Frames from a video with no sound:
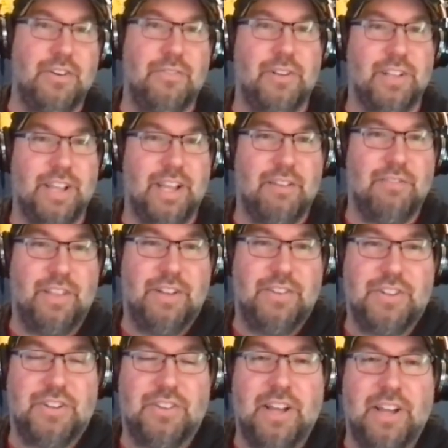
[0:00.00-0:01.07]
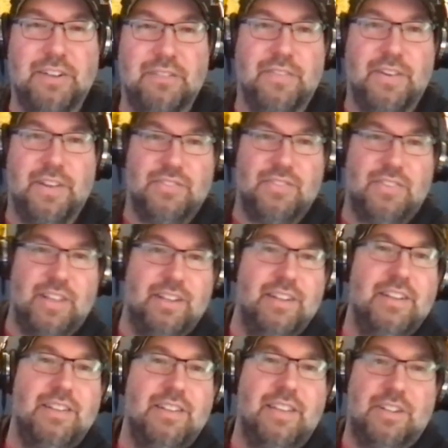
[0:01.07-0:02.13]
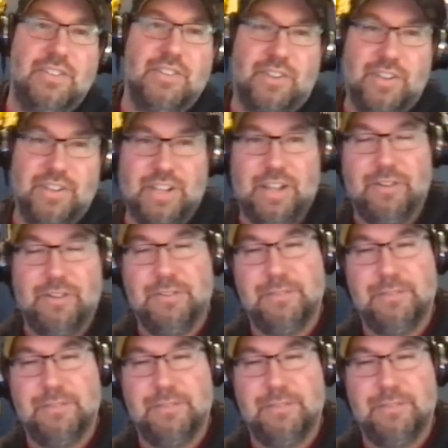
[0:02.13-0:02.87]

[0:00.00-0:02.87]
really have that decline phase that that took it down.